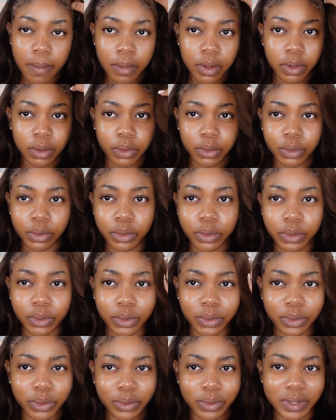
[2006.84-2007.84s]
But
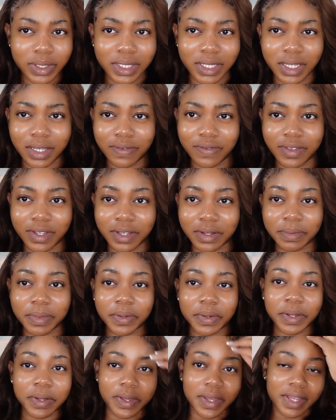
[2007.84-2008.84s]
ooh, it's giving.
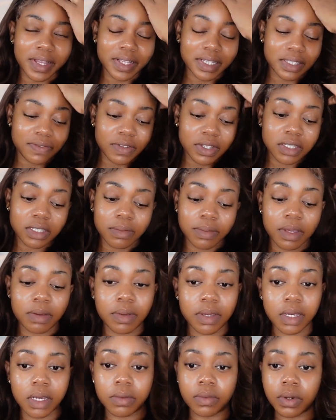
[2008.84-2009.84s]
Okay, let's fix the
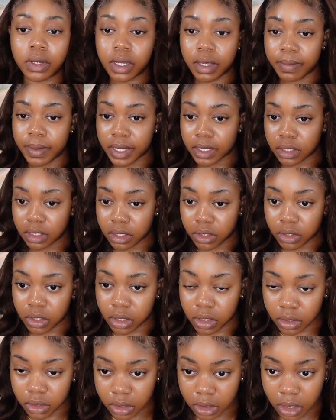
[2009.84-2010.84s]
baby here. We'll get back to these
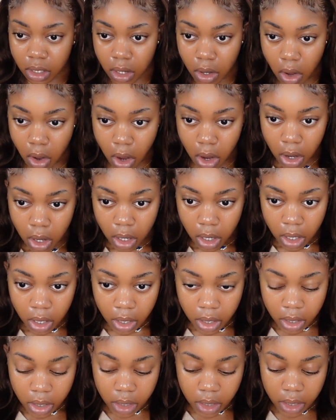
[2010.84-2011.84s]
curls.
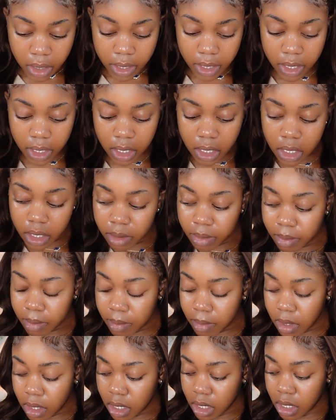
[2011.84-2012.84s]

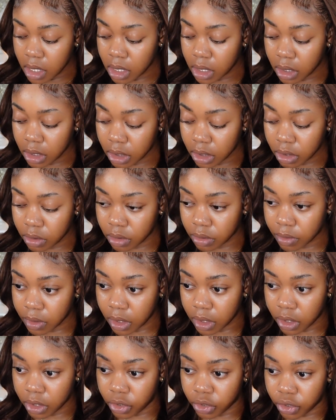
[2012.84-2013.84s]
I'm
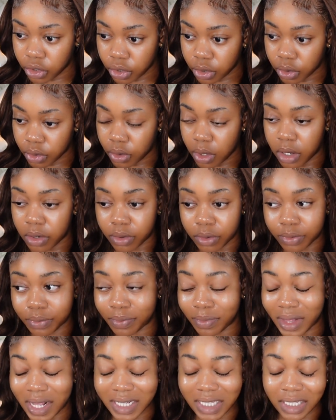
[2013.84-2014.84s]
gonna do, oh,
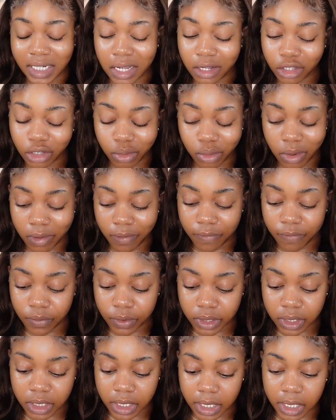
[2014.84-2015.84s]
it's now
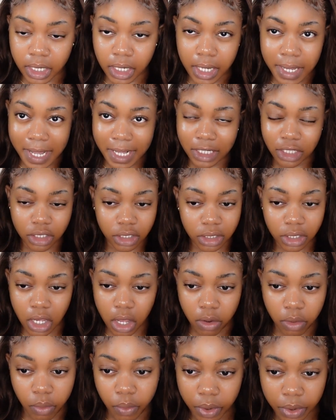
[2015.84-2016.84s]
12:14 in case
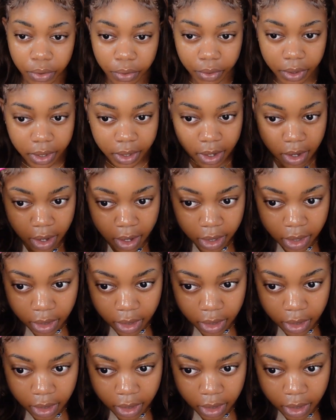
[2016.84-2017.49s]
y'all are wondering.